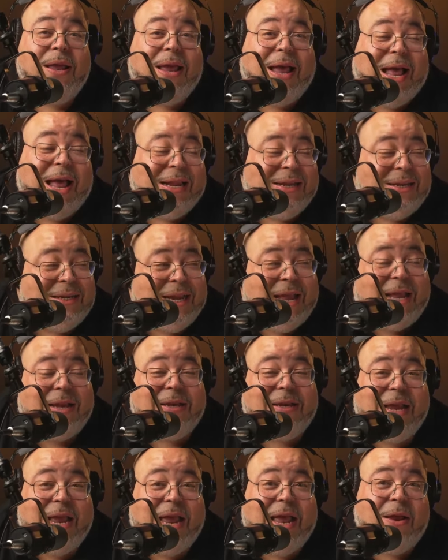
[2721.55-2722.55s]
I
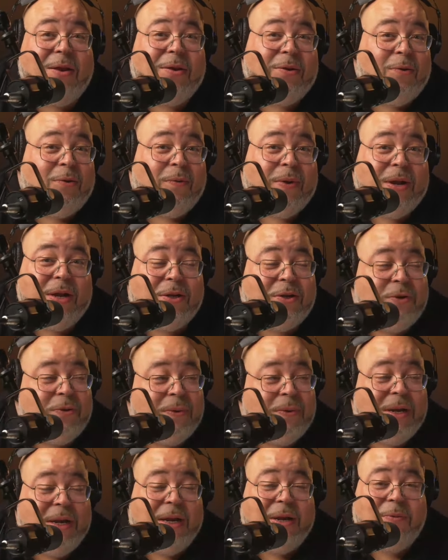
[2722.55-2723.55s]
shot that green
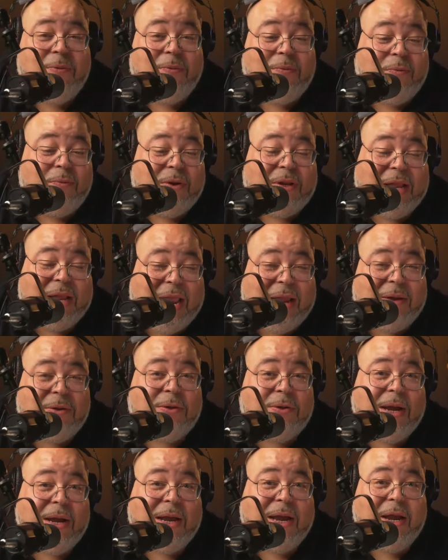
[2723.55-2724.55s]
screen with
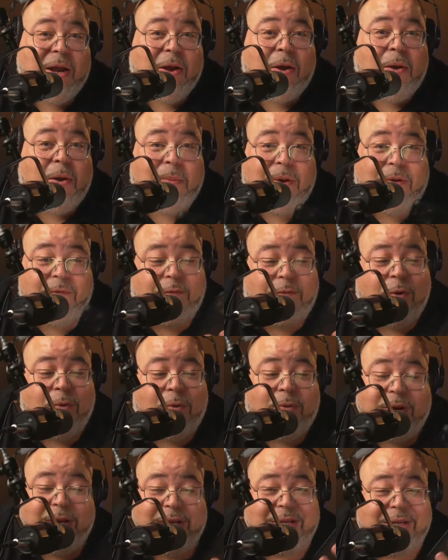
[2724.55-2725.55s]
Camtrack AR on my
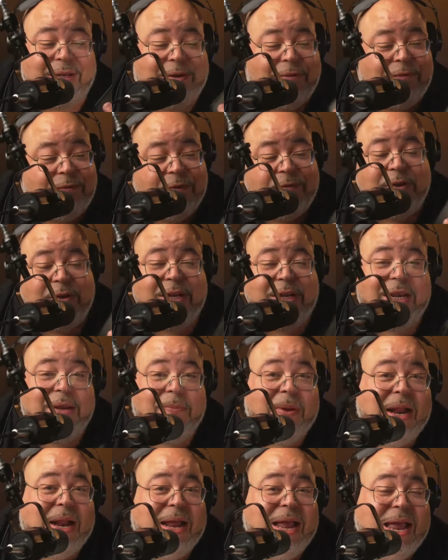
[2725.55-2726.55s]
phone. This is the 15,
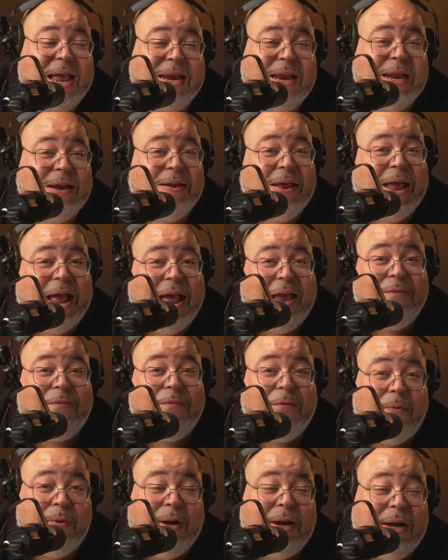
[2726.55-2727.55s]
but I had that
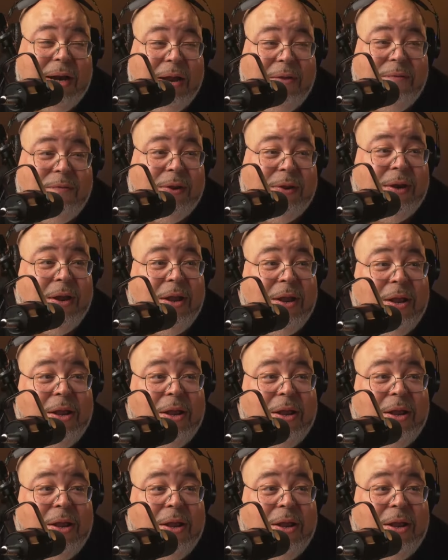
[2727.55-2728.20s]
iPhone 11.